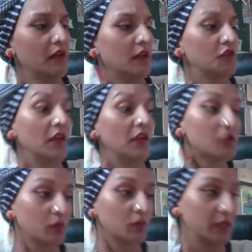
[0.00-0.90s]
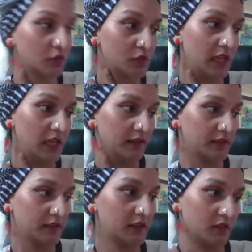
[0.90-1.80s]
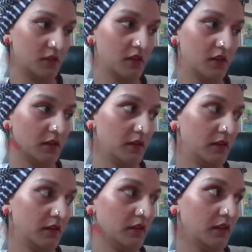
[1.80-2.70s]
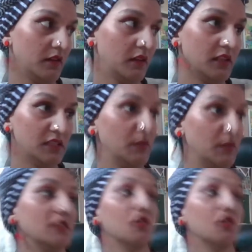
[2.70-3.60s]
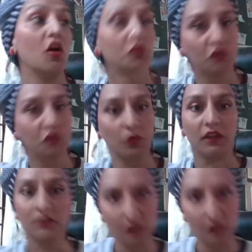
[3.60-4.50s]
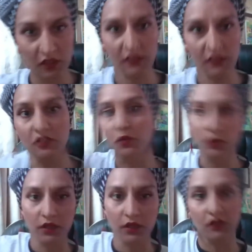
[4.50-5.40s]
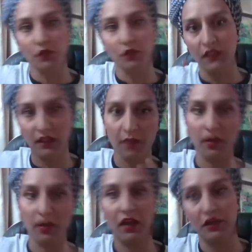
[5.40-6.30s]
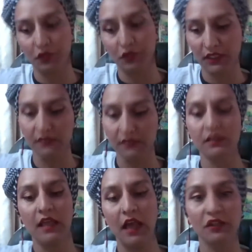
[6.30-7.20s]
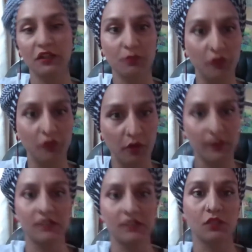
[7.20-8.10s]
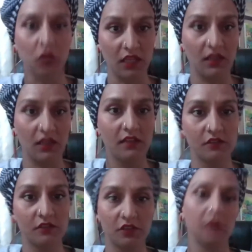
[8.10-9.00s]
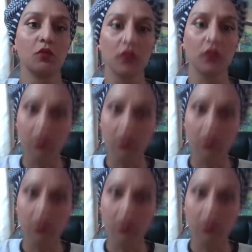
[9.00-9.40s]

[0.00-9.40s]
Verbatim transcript: trans women who dance uh, uh, in these spaces also work in the circus. So we were, you know, thinking about how do these, how does performance and working class entertainment work in